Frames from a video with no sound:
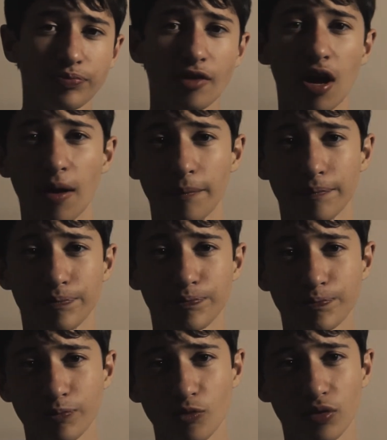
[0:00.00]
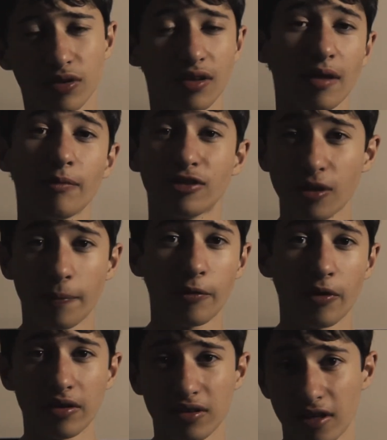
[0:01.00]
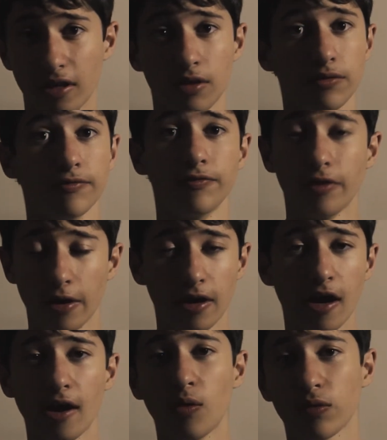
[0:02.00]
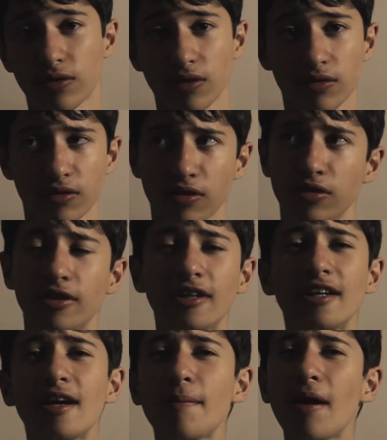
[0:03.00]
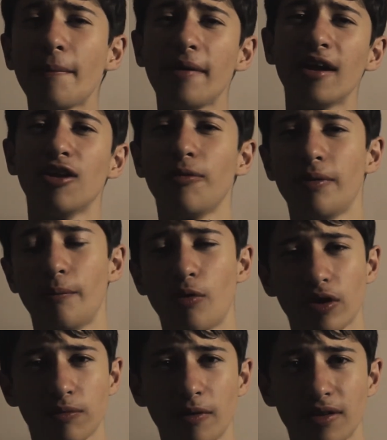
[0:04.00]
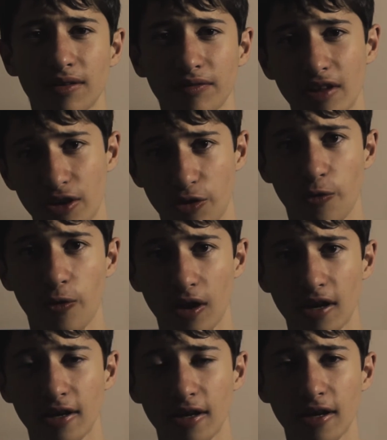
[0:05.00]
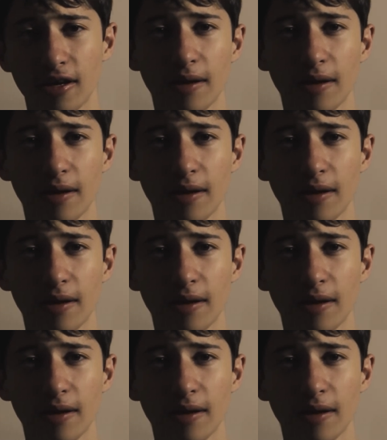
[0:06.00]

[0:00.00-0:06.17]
the shipping rates can get very high also, so it might be a little bit more expensive than you really need.